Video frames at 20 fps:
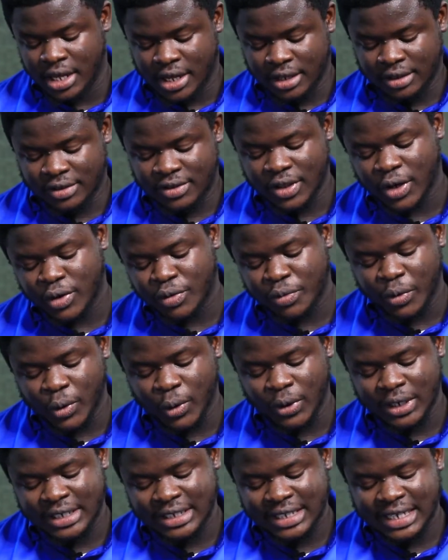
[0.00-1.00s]
The third
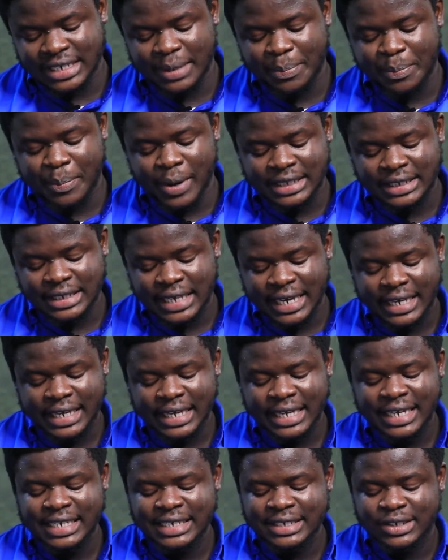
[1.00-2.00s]
role is that they partake
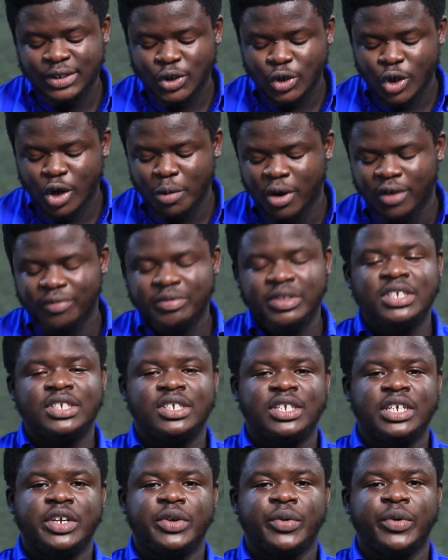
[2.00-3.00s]
in some of the
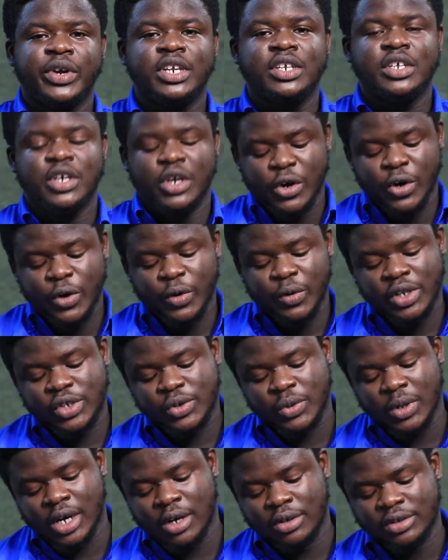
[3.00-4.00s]
sacred
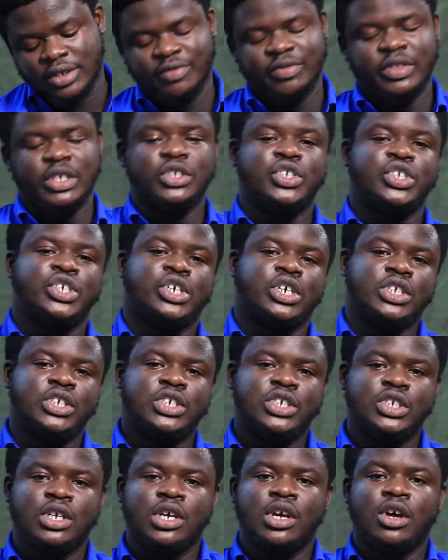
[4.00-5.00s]
rituals of the
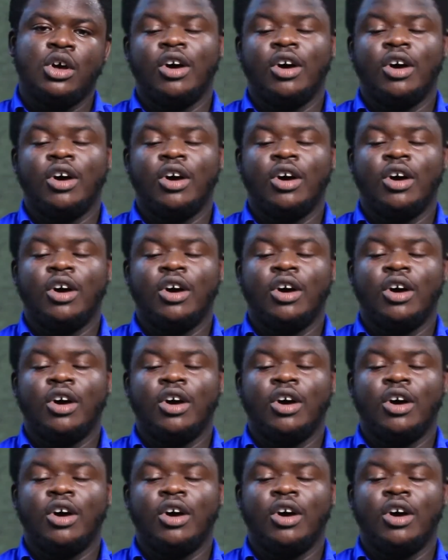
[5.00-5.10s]
church.